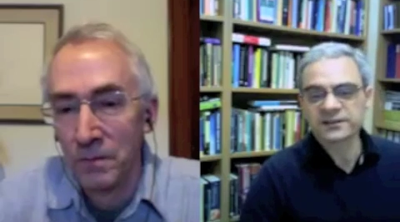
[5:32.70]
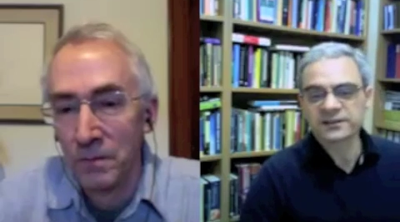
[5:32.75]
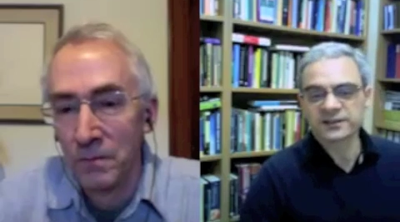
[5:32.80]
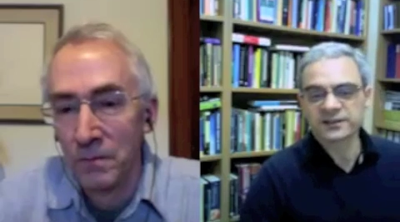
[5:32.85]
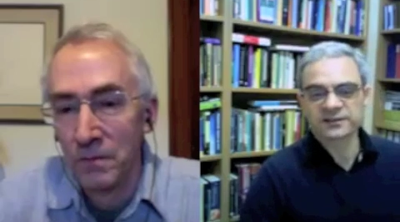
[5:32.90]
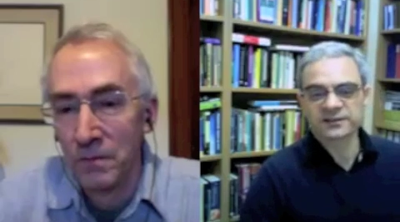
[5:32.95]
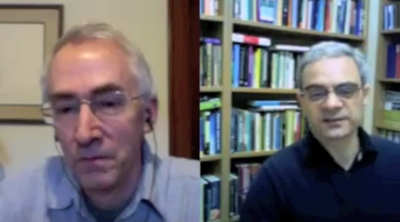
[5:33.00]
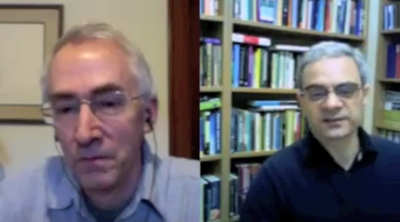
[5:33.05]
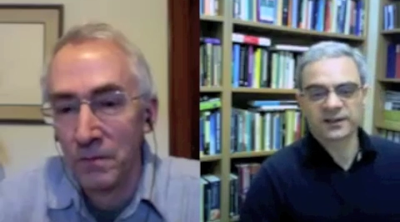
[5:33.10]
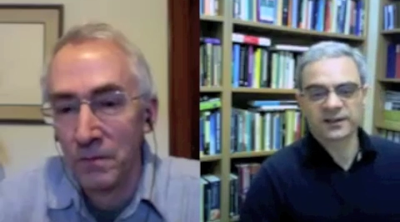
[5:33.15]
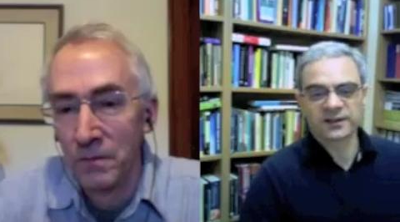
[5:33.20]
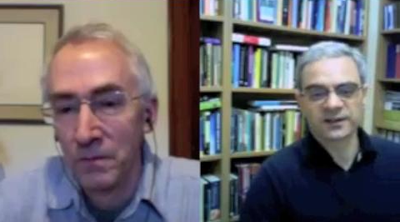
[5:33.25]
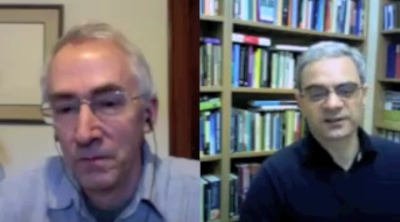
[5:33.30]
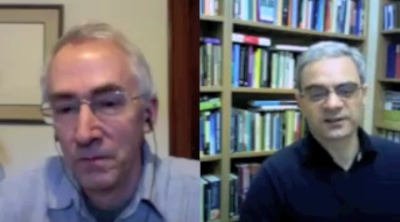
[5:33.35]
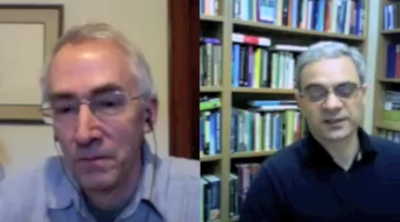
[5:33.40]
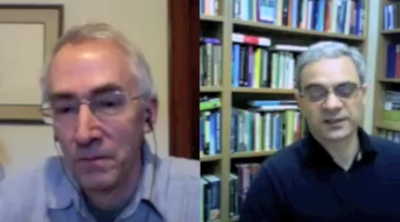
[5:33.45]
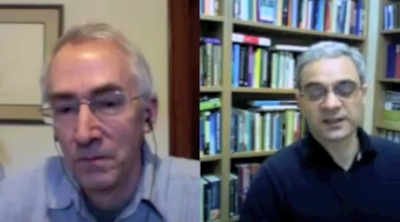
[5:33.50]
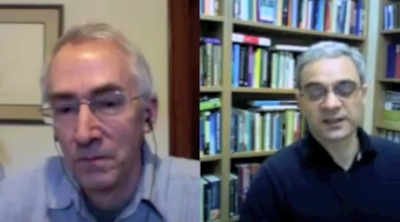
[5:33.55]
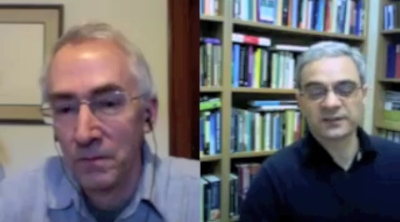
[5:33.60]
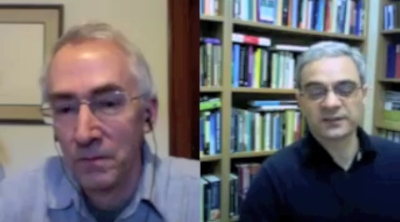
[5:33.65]
Speaker 1: as,
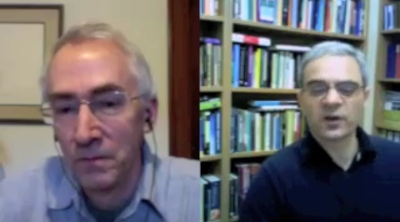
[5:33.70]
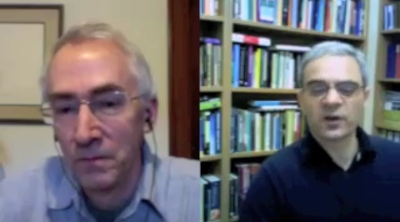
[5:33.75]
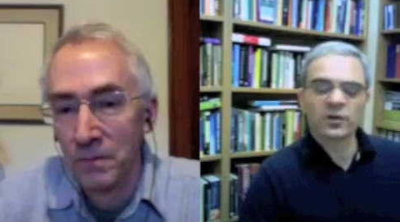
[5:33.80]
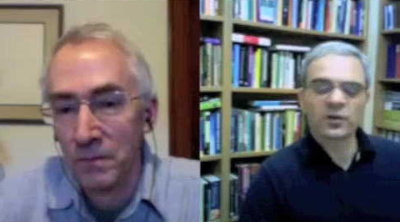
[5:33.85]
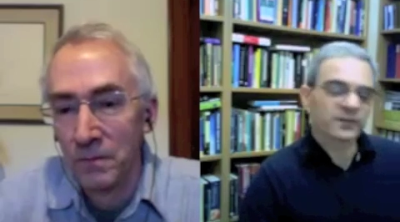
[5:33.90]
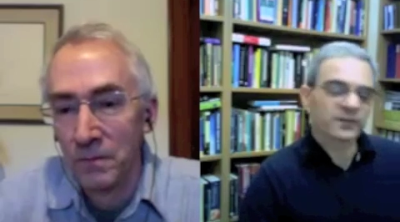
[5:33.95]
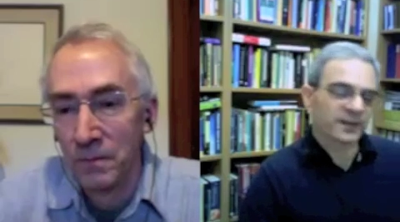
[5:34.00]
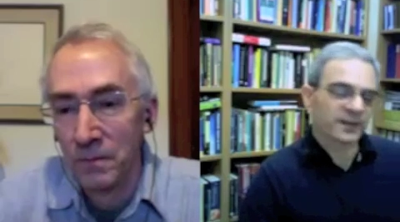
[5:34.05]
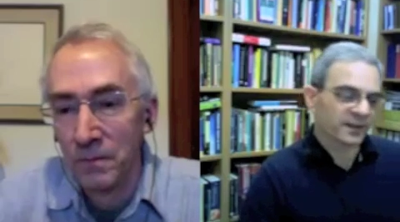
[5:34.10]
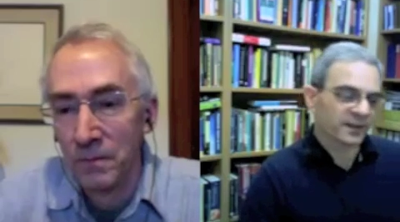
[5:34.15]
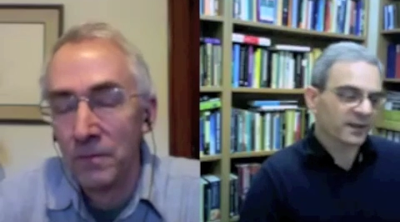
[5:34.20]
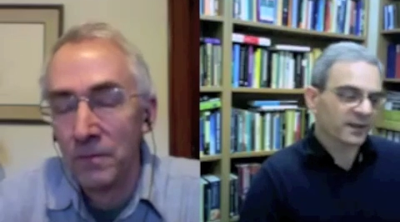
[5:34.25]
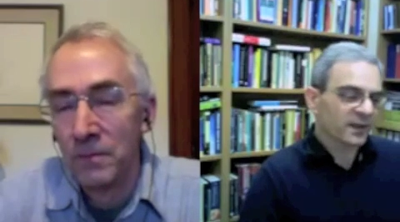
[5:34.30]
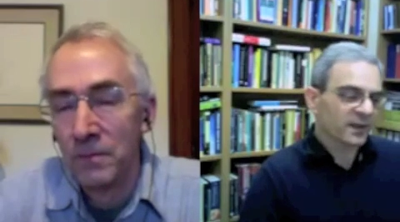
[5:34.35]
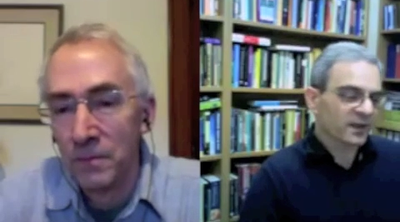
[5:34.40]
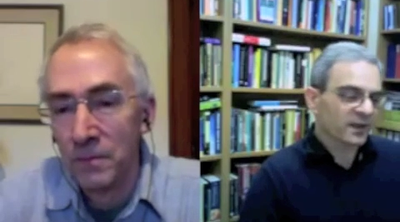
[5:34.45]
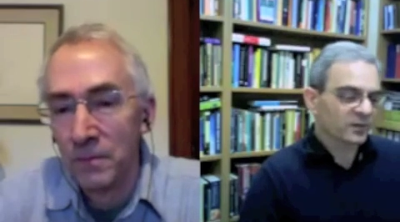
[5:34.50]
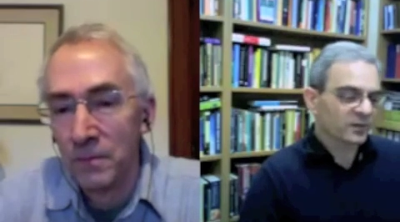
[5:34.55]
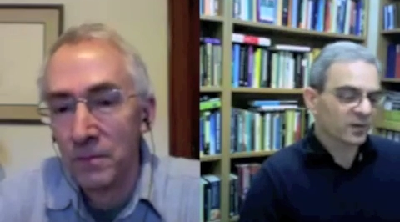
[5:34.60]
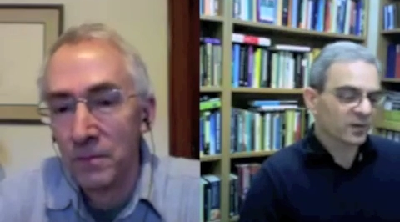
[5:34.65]
as evolving
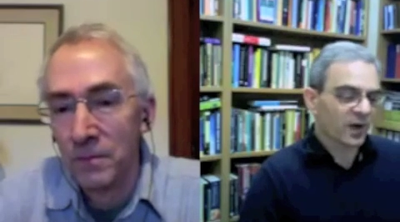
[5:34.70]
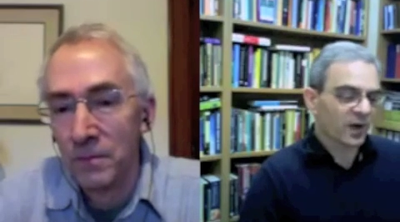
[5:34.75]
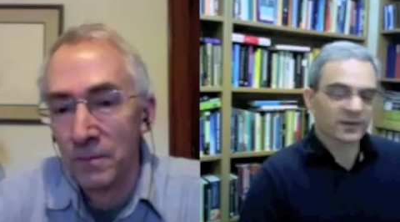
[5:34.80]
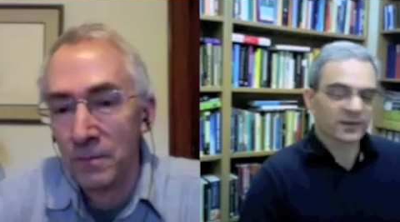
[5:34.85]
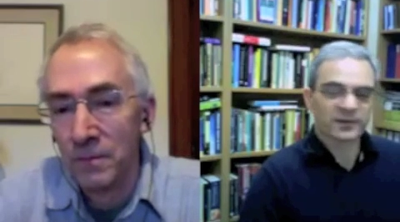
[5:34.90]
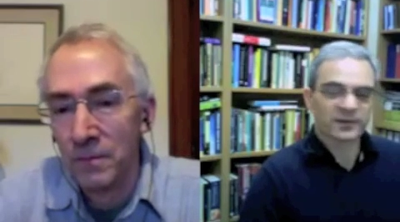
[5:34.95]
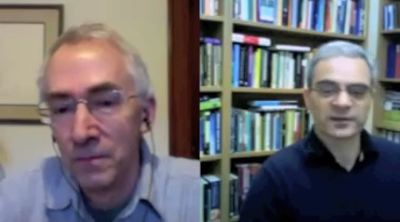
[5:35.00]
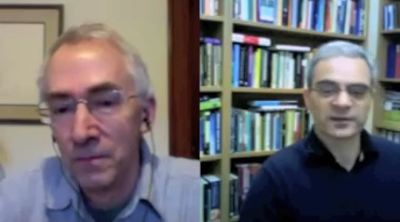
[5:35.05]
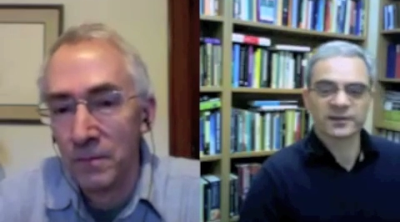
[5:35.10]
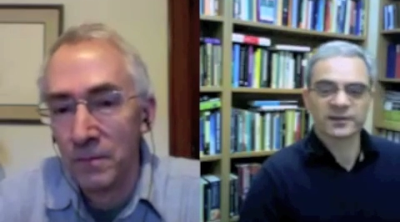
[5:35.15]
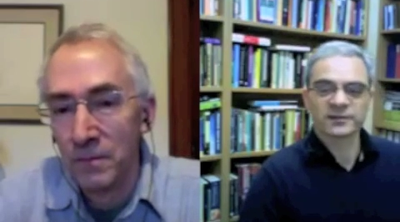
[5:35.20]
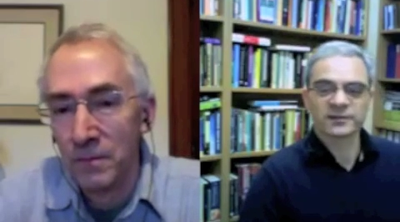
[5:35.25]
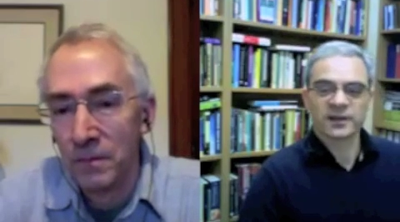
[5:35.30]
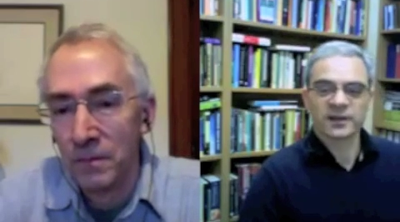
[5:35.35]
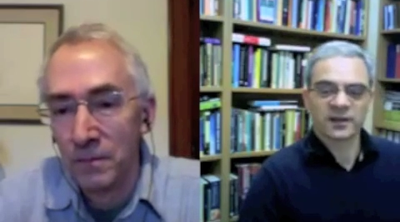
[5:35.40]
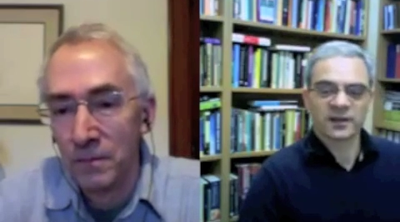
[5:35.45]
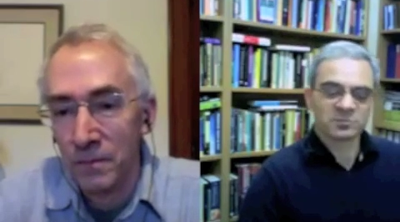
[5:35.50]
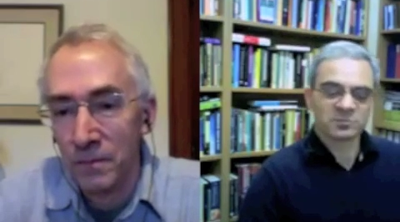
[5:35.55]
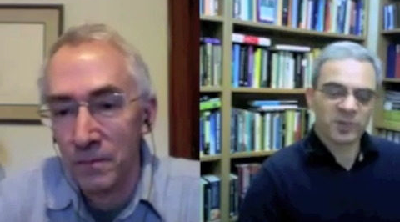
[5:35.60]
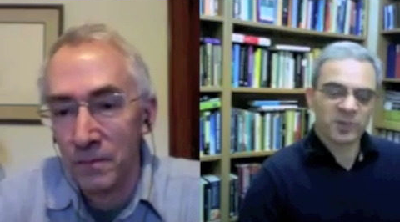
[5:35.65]
rather
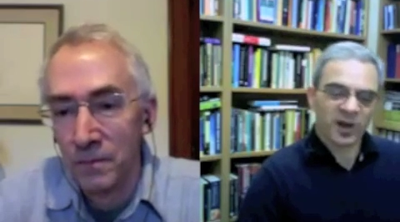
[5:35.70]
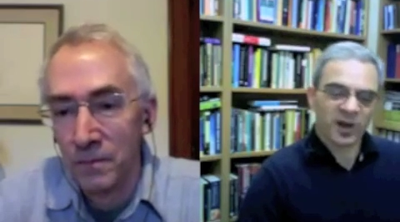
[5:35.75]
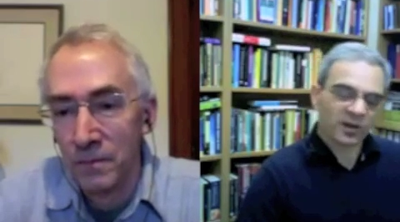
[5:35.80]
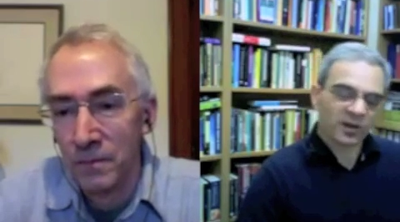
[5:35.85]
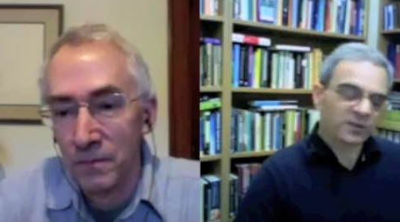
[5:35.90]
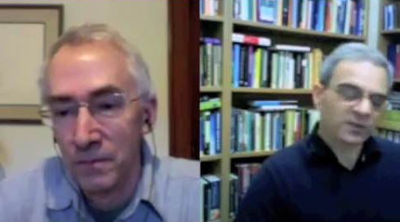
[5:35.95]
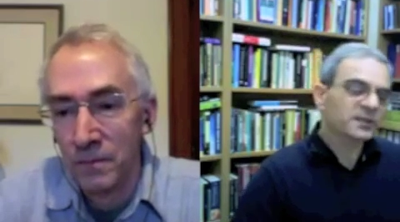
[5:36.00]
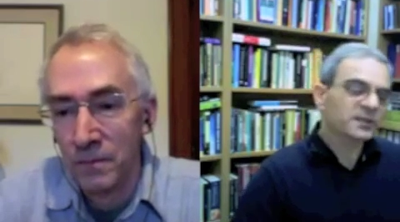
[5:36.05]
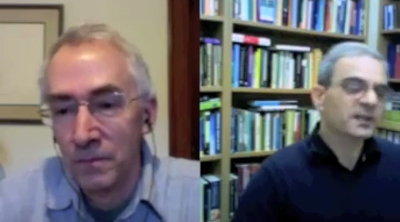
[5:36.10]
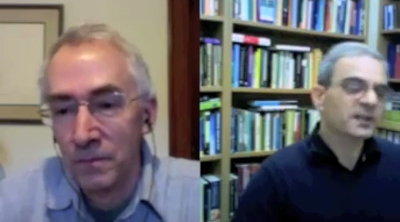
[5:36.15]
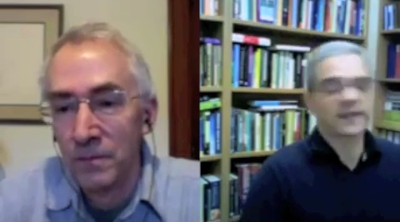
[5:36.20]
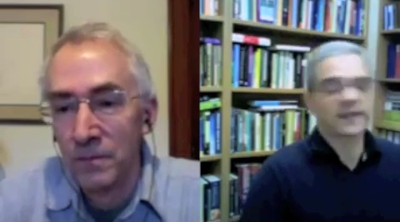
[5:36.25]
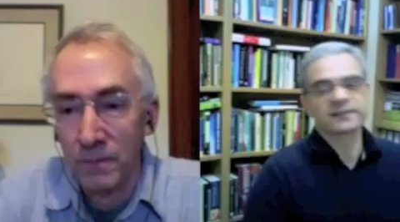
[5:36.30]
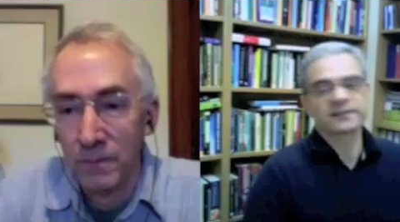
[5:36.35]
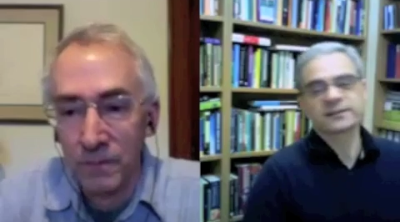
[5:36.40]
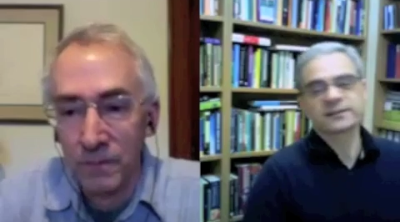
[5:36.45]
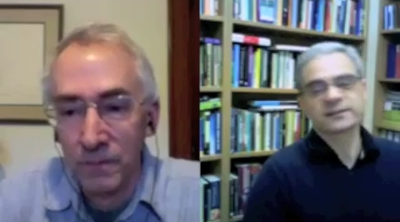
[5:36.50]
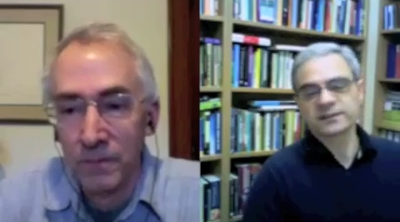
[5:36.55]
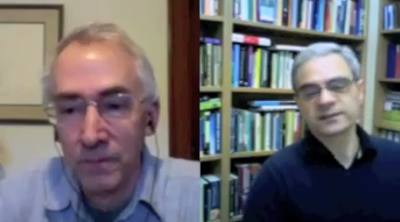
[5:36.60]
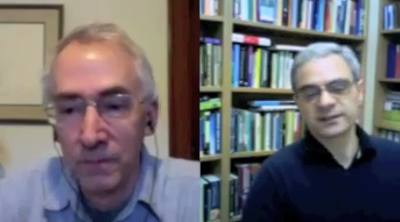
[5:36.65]
than um, biological
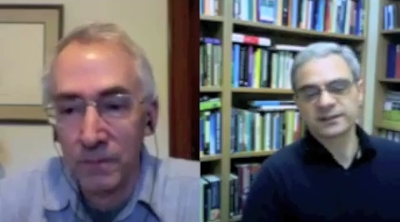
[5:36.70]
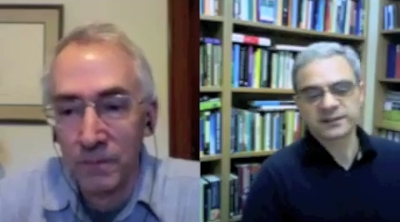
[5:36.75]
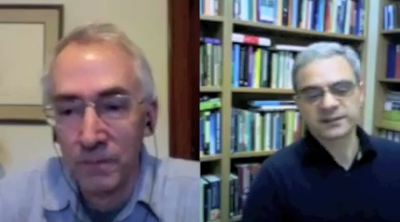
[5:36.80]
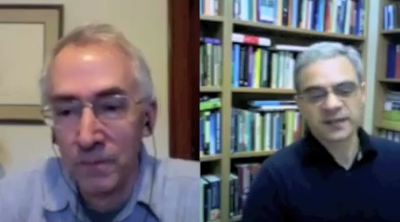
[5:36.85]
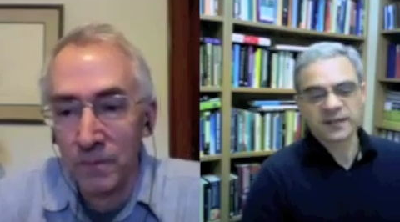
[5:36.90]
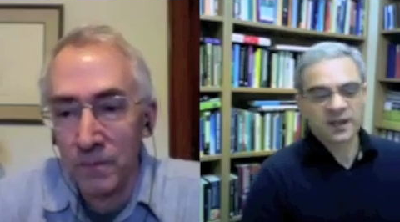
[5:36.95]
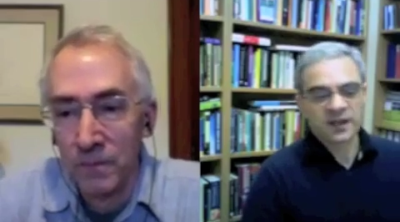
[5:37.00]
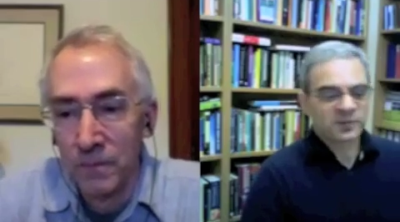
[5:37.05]
entities.